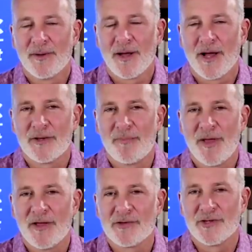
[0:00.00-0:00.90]

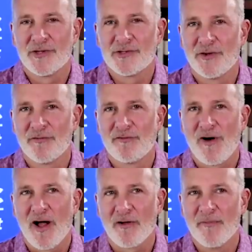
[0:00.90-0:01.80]
occupations, you know,
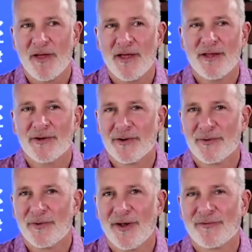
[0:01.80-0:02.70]
fireman
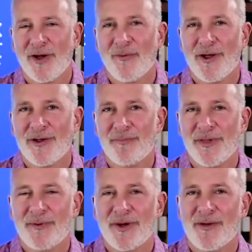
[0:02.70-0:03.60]
or whatever I wanted to
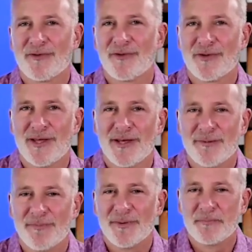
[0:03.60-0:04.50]
be when I was a little
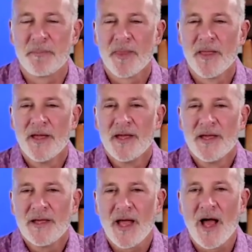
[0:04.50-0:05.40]
kid. But
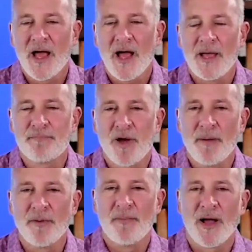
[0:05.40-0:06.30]
yeah, I
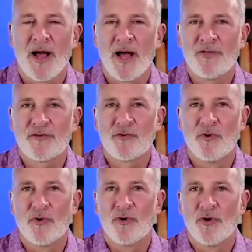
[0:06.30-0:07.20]
probably by high
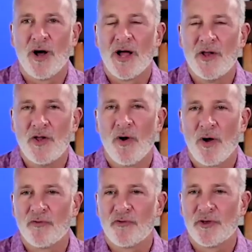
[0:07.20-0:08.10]
school, I knew
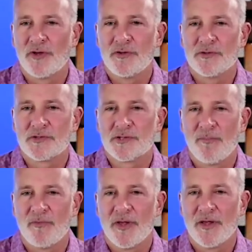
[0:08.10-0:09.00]
I was going to do
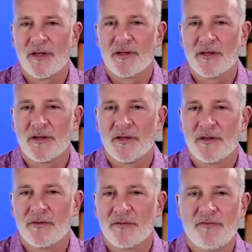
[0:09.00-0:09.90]
something
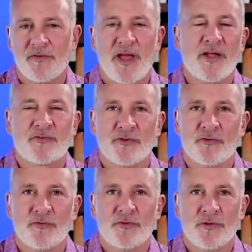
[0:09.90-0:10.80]

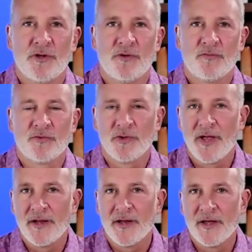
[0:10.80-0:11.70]
financial, you know,
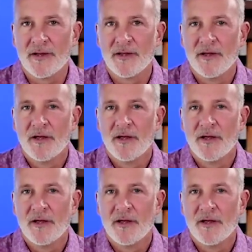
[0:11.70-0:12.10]
related.